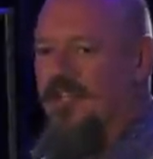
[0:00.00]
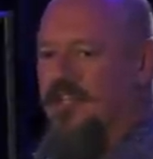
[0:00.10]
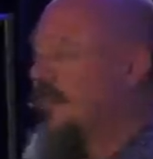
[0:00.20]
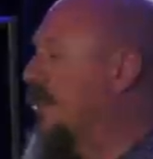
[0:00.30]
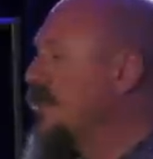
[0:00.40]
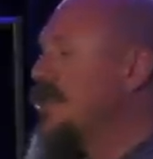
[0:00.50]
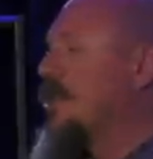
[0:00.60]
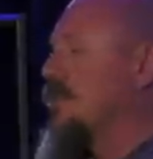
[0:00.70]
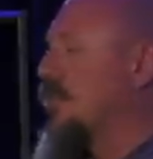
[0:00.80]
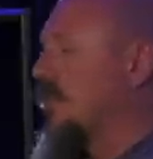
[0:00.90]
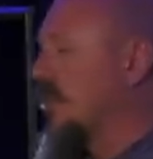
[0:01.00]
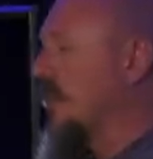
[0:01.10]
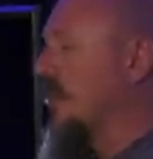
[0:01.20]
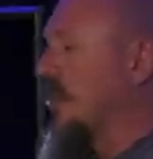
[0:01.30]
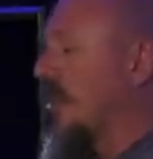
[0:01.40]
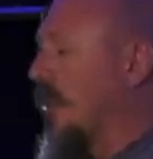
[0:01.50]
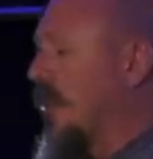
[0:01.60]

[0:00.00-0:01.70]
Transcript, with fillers: So if these numbers are looking good,